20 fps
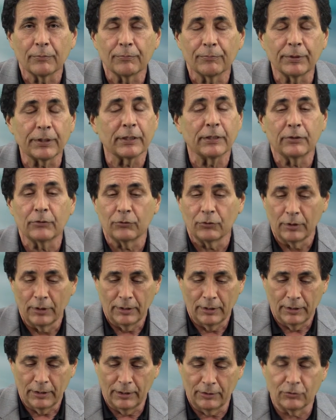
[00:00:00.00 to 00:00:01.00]
because
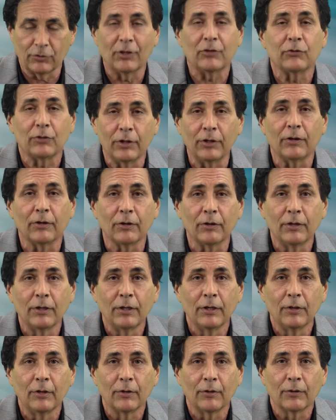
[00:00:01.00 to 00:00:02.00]
it says here
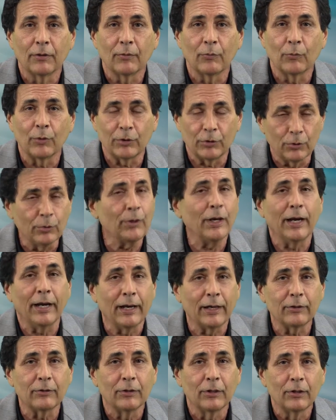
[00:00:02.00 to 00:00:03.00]
what you
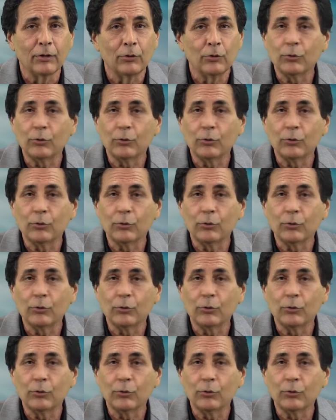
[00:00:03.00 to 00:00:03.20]
had,